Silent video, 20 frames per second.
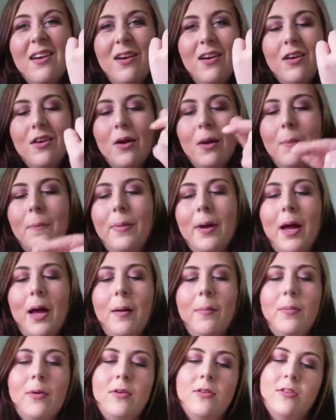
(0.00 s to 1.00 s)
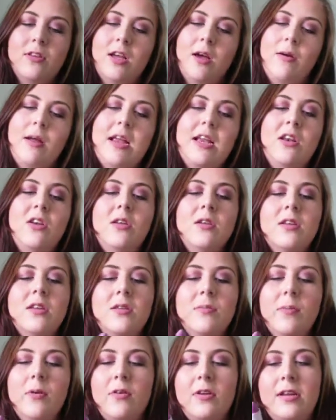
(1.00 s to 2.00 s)
I like purple, so it,
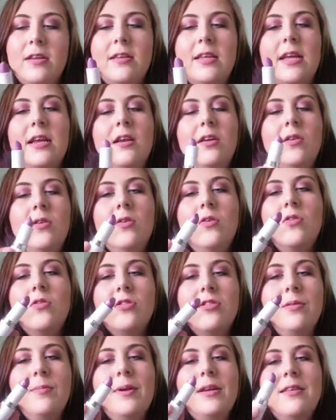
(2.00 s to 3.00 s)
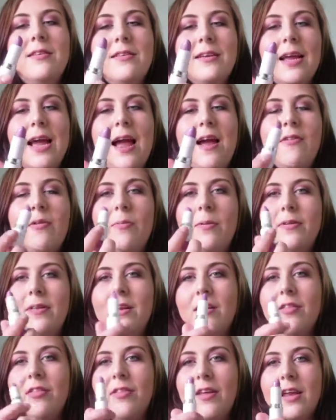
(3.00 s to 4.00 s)
to be honest, it looks a bit scary, but
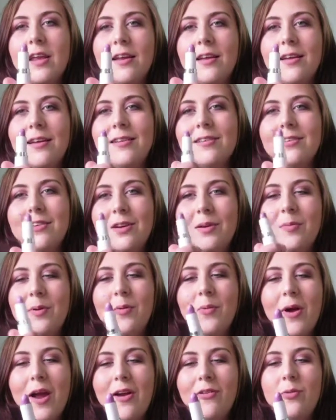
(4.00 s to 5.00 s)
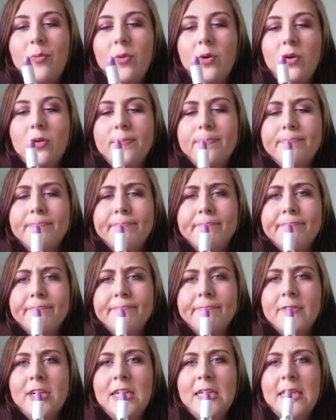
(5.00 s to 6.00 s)
then I think it's going to be wearable,
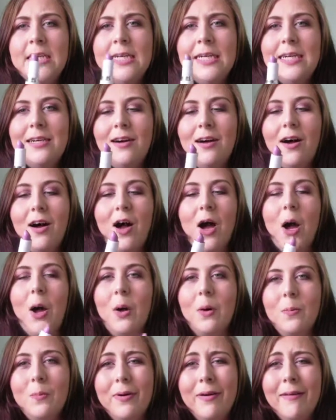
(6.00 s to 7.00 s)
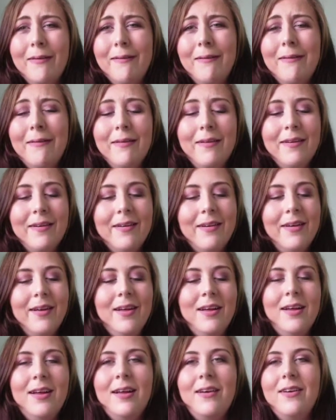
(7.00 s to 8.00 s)
I hope.
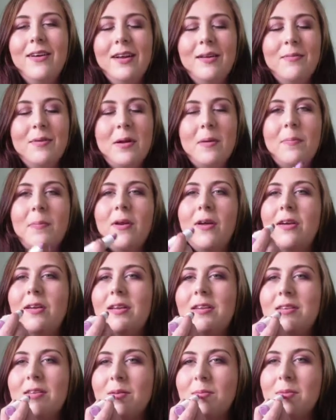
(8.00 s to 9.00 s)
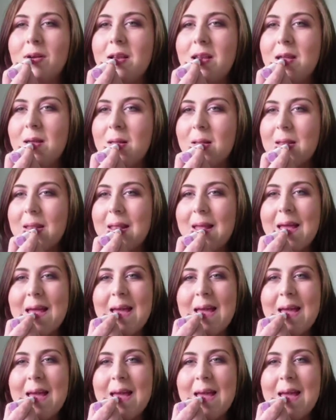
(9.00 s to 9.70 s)
Let me apply this to my lips.